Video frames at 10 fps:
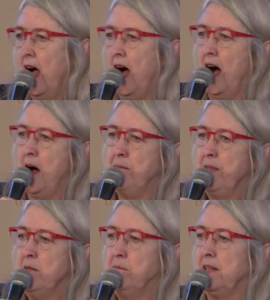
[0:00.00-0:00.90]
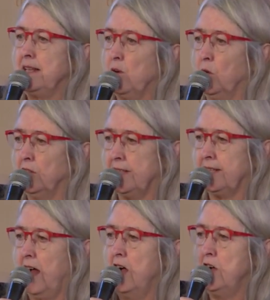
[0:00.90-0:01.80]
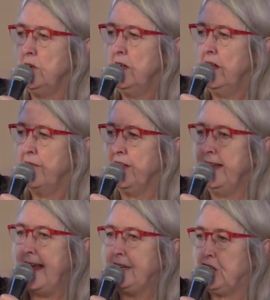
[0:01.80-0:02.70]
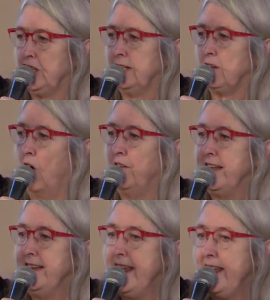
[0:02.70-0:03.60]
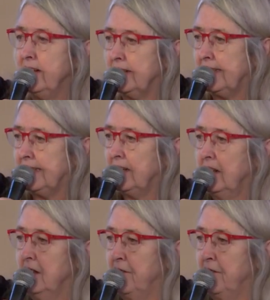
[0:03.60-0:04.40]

Um, but there's also the legend of Aeneas